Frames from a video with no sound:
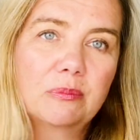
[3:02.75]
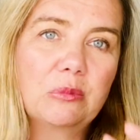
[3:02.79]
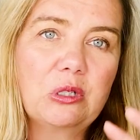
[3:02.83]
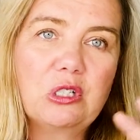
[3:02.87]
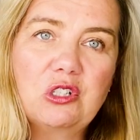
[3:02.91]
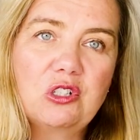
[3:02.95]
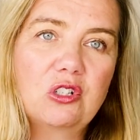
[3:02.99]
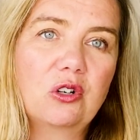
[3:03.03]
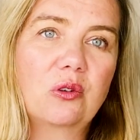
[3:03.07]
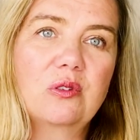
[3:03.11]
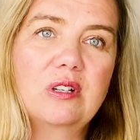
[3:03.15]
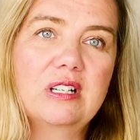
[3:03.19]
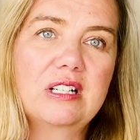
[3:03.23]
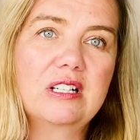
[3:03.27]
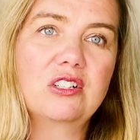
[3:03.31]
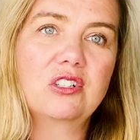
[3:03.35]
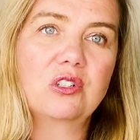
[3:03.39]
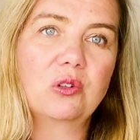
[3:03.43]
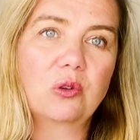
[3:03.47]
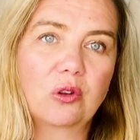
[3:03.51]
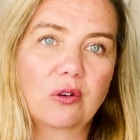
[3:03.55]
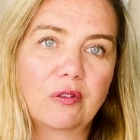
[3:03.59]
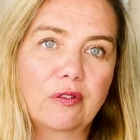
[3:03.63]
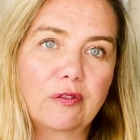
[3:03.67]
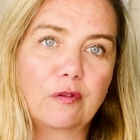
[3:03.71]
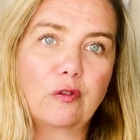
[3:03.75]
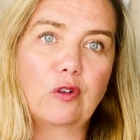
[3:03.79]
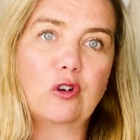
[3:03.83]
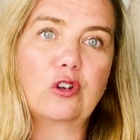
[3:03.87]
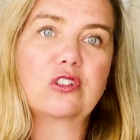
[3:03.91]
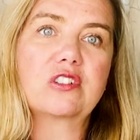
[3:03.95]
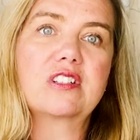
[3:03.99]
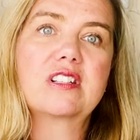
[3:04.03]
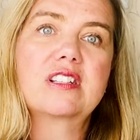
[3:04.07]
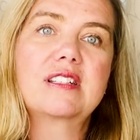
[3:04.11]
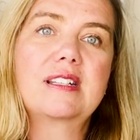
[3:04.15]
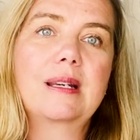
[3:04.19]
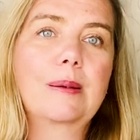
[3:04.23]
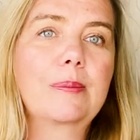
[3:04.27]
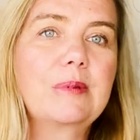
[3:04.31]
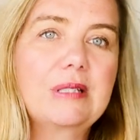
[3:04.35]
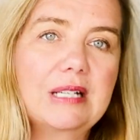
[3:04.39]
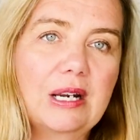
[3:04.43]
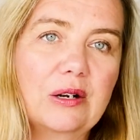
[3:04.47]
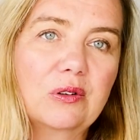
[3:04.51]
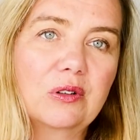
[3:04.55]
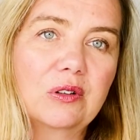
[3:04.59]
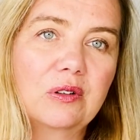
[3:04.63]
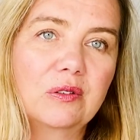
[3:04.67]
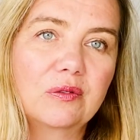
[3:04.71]
but you don't need to do the full step
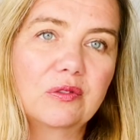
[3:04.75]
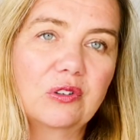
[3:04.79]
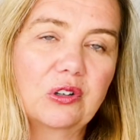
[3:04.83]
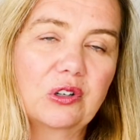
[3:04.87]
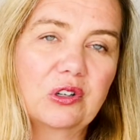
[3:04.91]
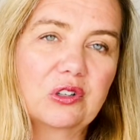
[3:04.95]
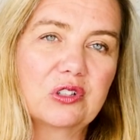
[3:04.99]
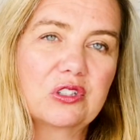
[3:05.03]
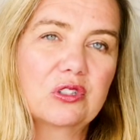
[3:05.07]
down converter.